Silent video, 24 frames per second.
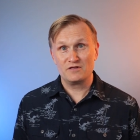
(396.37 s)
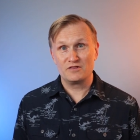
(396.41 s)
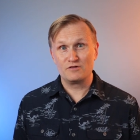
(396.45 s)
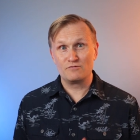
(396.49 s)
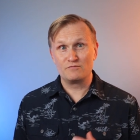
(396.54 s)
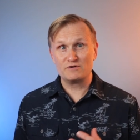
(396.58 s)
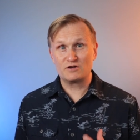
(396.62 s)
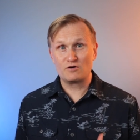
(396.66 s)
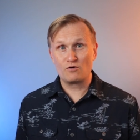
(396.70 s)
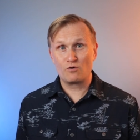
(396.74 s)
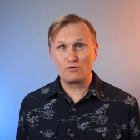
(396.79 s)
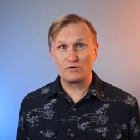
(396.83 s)
the
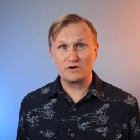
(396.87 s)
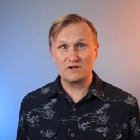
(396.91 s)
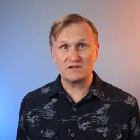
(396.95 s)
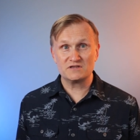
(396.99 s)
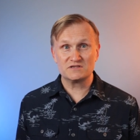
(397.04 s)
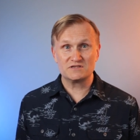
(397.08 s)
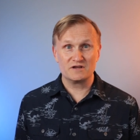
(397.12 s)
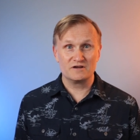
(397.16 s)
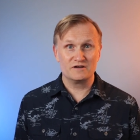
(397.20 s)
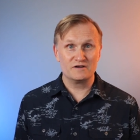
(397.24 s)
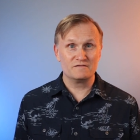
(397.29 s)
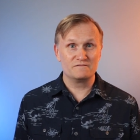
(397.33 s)

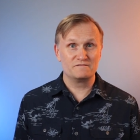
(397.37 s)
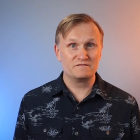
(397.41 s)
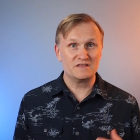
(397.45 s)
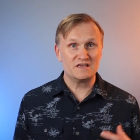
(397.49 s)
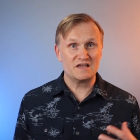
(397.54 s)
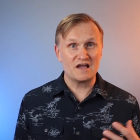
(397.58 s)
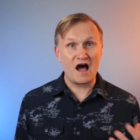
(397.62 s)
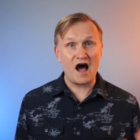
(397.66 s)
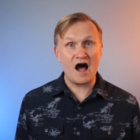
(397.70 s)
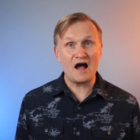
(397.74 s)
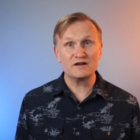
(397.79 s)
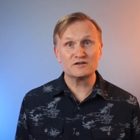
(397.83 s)
recordings of
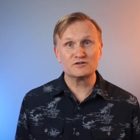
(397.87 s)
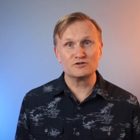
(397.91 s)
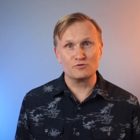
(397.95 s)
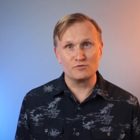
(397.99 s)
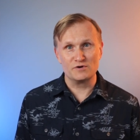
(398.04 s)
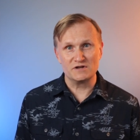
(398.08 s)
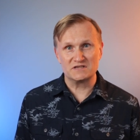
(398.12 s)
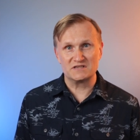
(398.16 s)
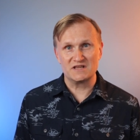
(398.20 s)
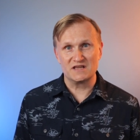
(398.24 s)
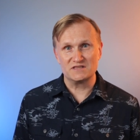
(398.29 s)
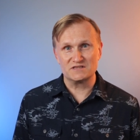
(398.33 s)
the
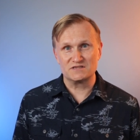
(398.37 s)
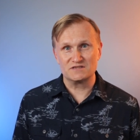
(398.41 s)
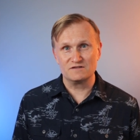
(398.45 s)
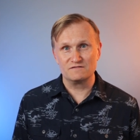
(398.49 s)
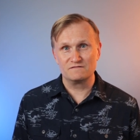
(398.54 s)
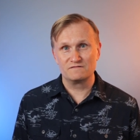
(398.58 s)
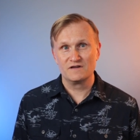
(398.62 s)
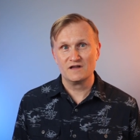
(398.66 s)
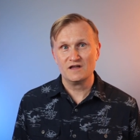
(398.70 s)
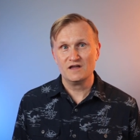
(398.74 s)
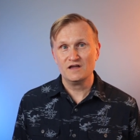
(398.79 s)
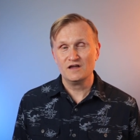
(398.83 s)

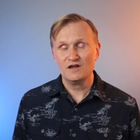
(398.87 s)
Octo-Intensive,